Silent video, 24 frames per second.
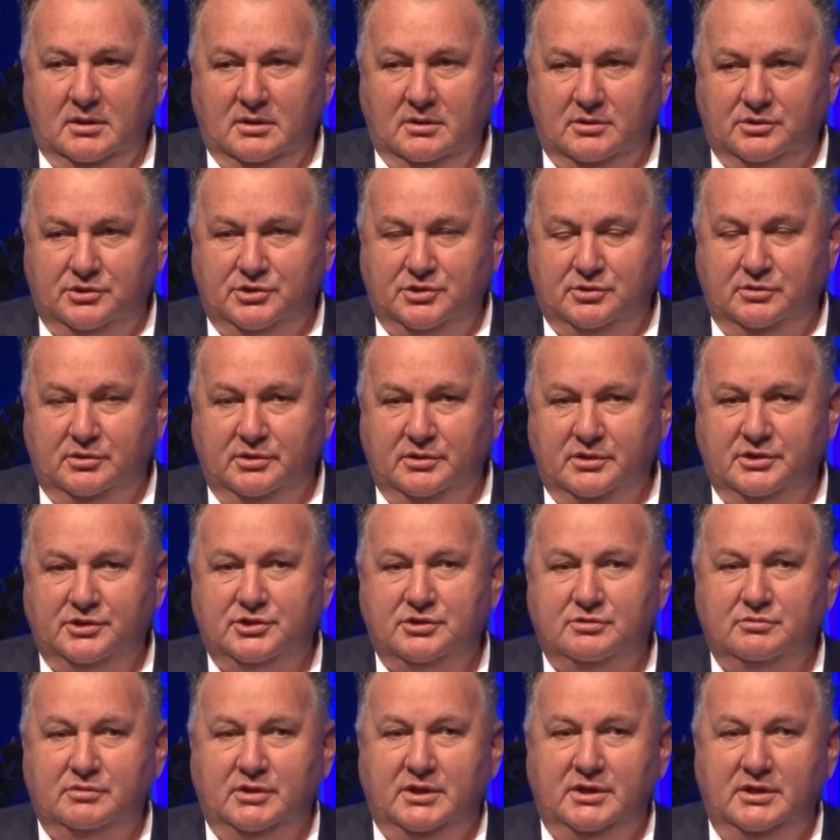Because your
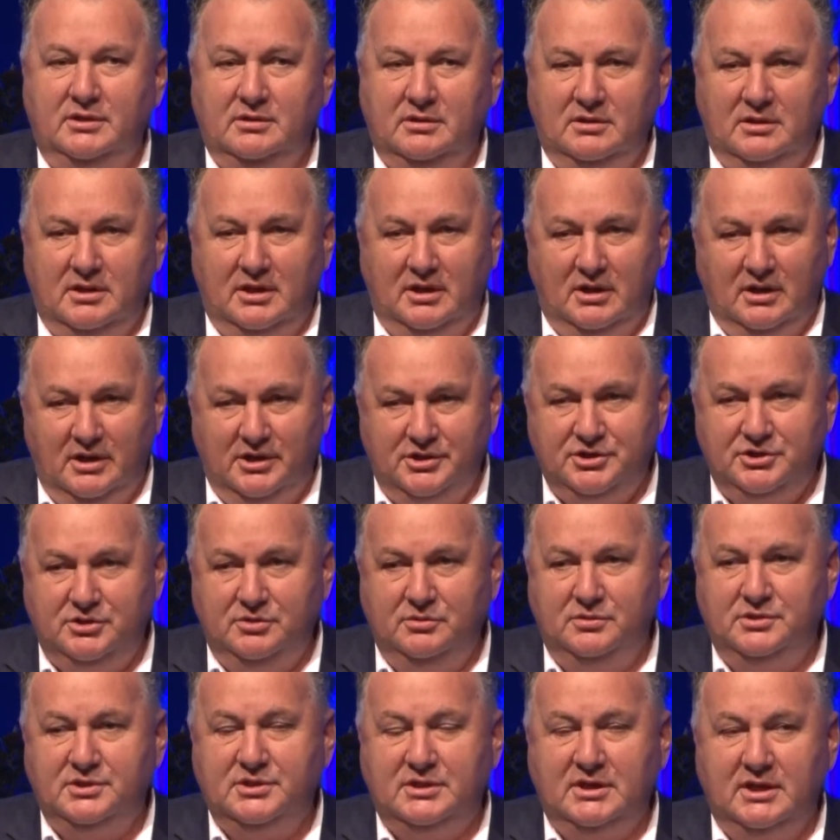industry, unless
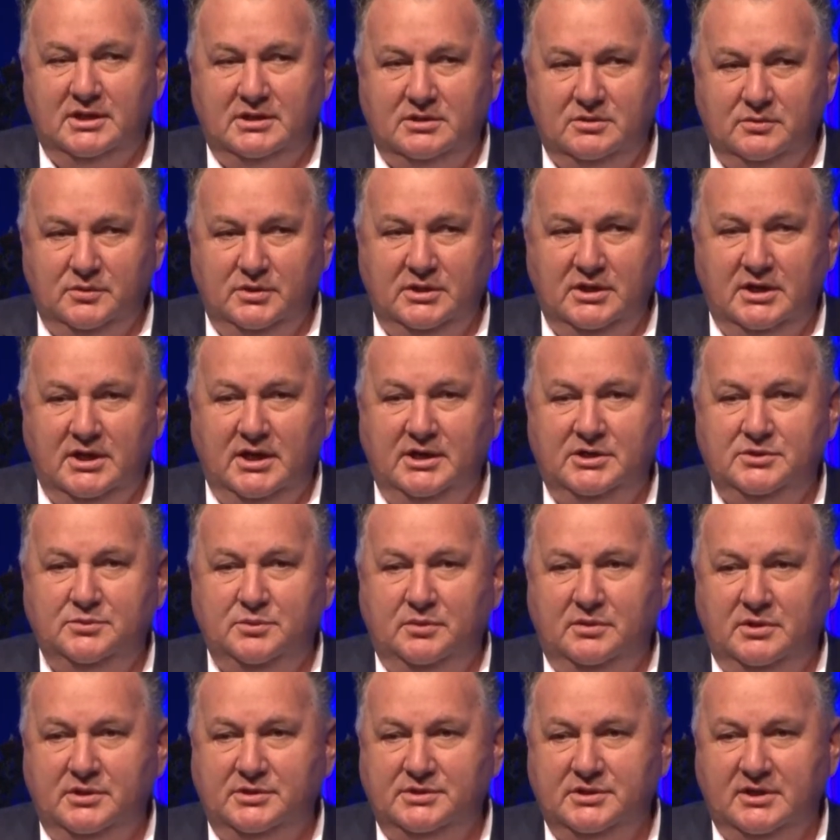you start to engage
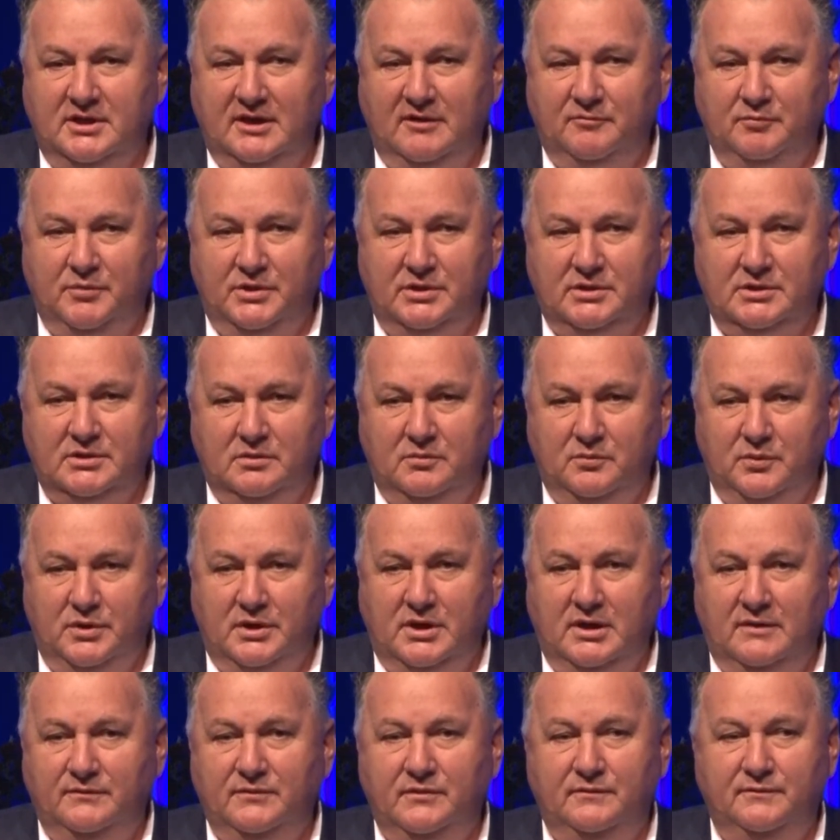with this government,
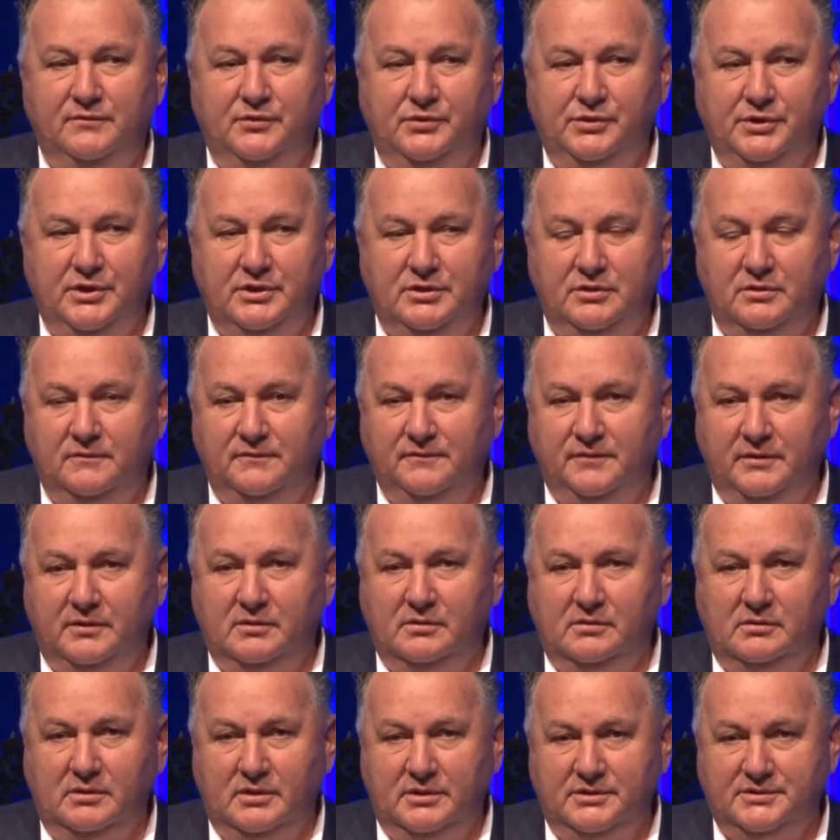whatever void you
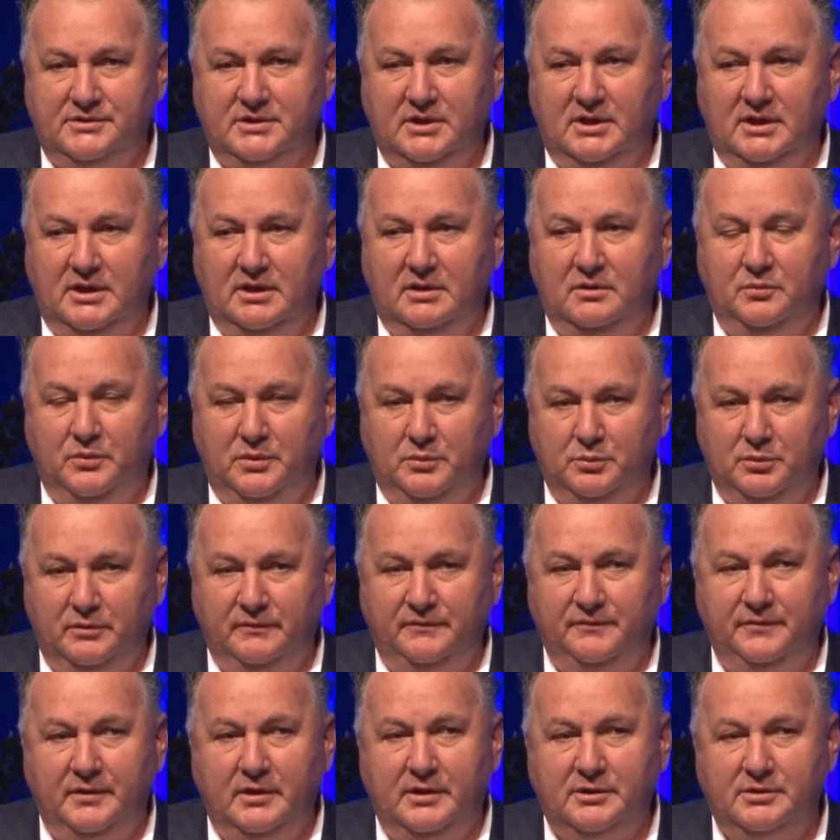feel is there, we will
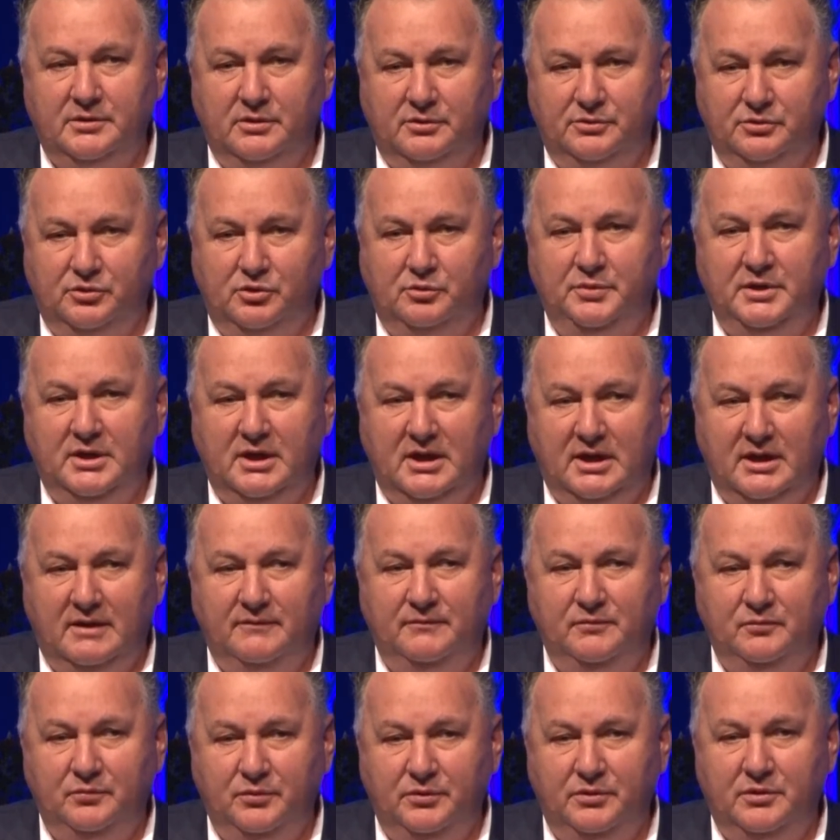fill it on your
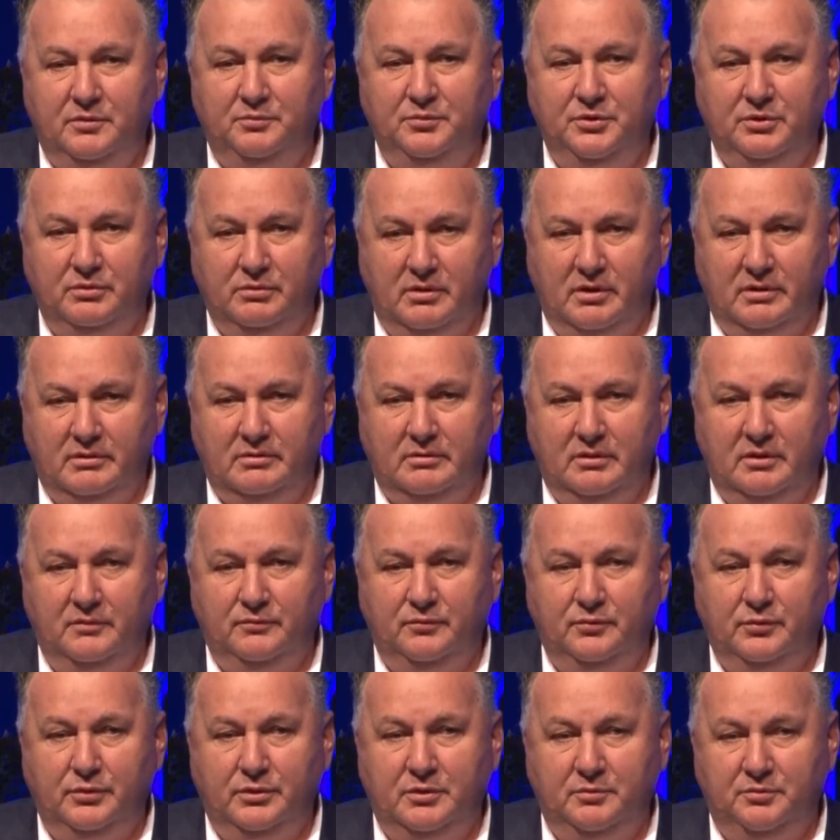behalf with
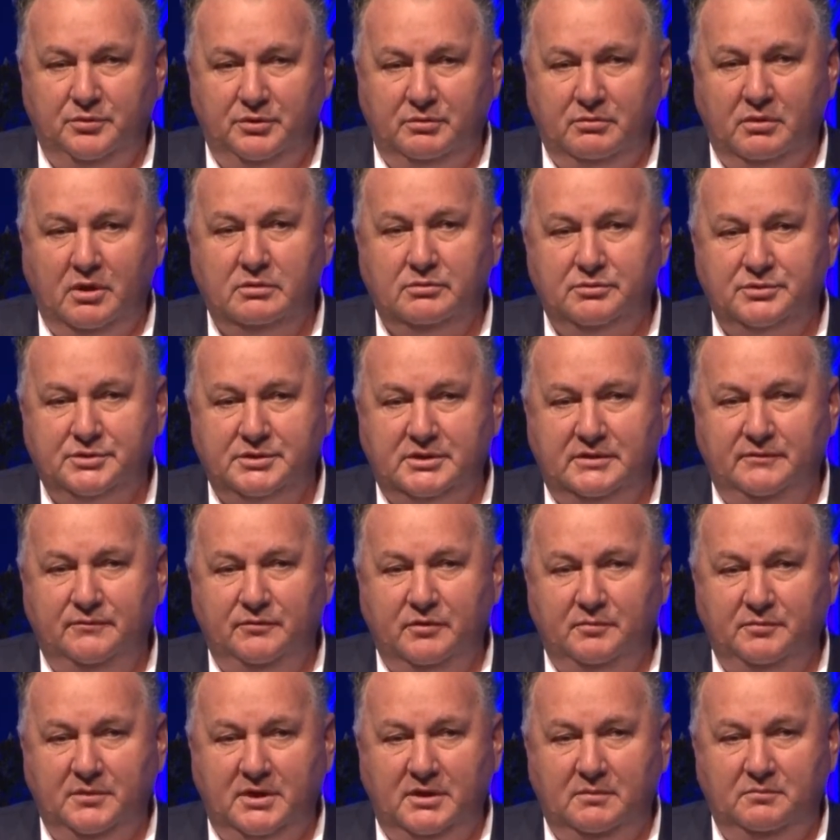the bureaucracy
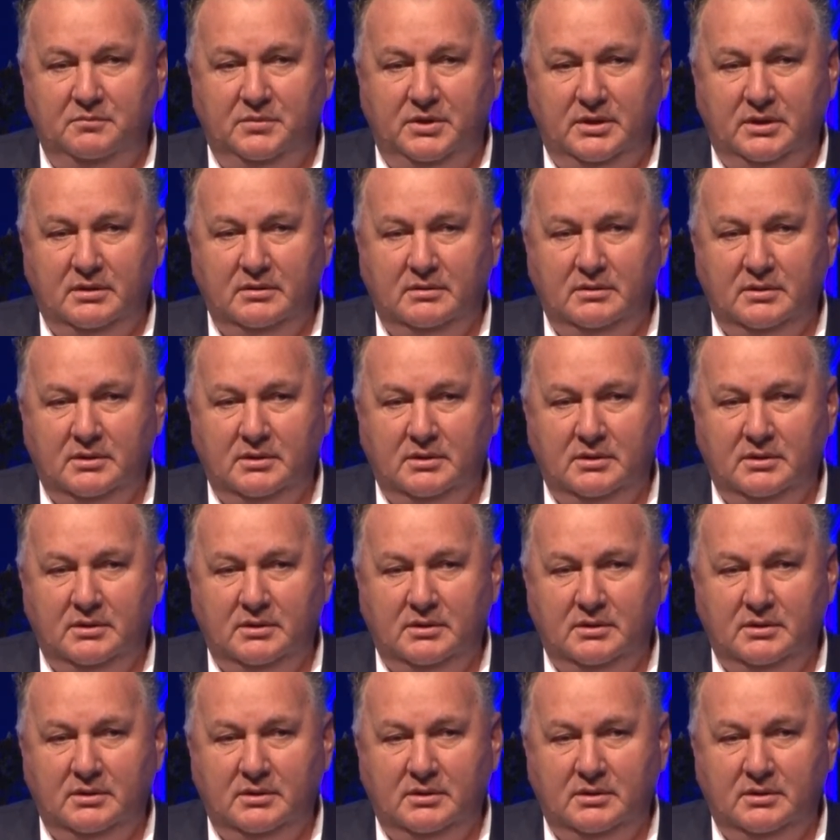from MB.